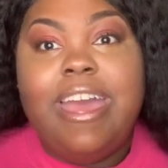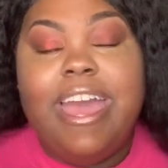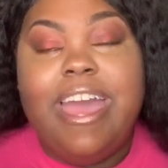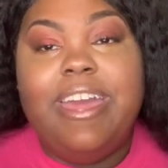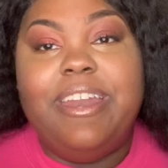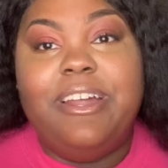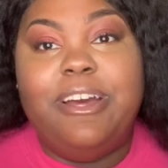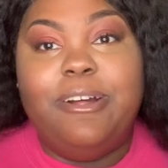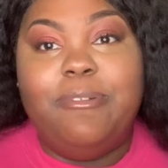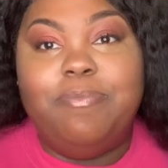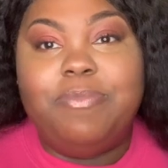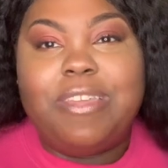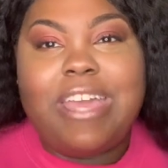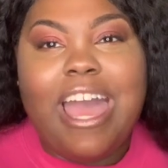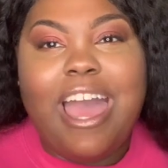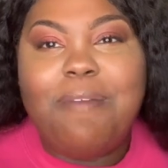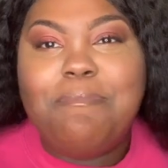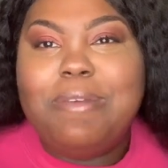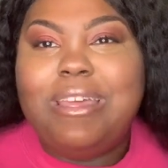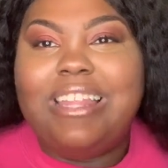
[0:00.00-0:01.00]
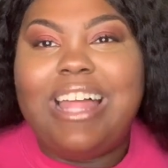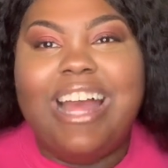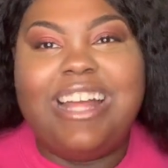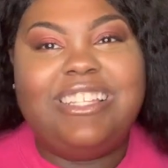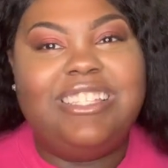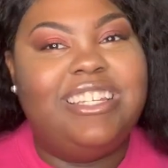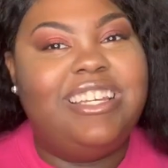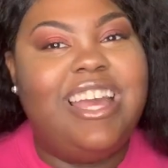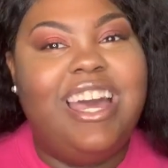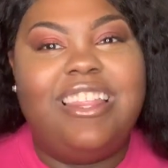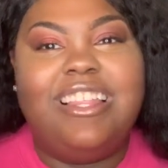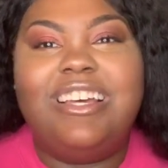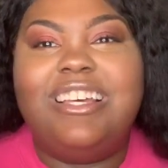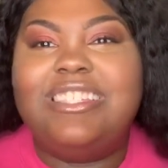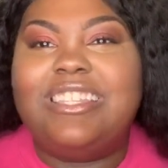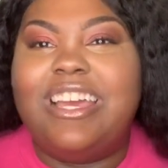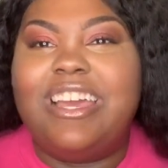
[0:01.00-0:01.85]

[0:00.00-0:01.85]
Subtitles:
and kept me like together, because